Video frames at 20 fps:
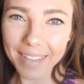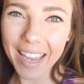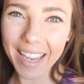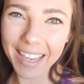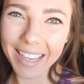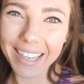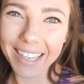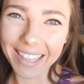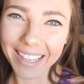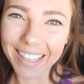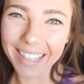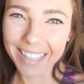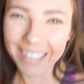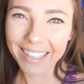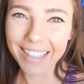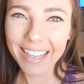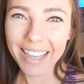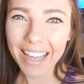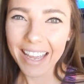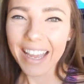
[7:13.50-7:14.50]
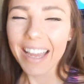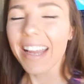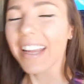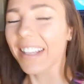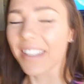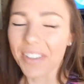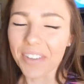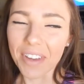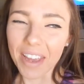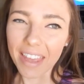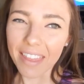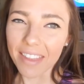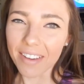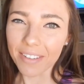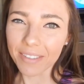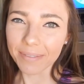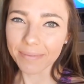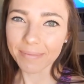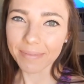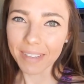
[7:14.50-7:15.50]
it's okay
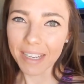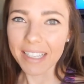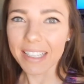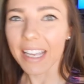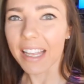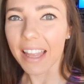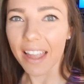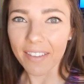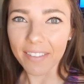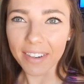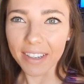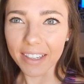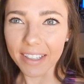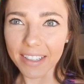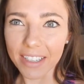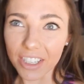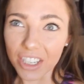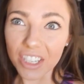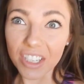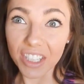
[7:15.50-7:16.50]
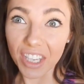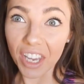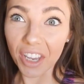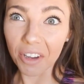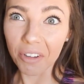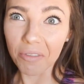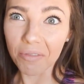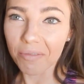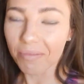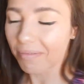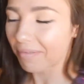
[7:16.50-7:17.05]
though, because I love her and she's cute.